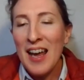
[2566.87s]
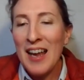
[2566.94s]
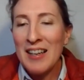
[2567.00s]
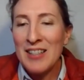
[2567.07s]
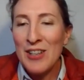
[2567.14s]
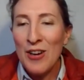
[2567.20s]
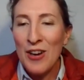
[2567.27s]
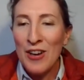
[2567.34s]

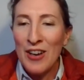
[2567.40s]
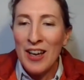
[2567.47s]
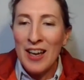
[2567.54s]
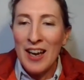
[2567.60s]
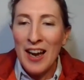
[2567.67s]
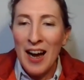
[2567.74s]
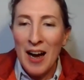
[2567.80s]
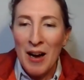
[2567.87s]
And so,
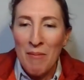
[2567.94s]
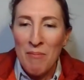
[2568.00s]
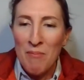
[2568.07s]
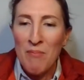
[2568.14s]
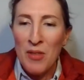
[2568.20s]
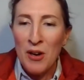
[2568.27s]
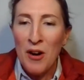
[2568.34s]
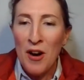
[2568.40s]

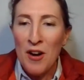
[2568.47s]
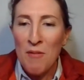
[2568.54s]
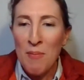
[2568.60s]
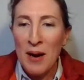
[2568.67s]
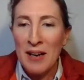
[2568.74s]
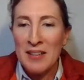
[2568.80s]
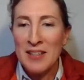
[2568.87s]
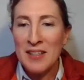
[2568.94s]
the Code
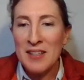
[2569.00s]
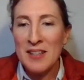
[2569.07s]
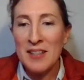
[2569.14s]
of Practice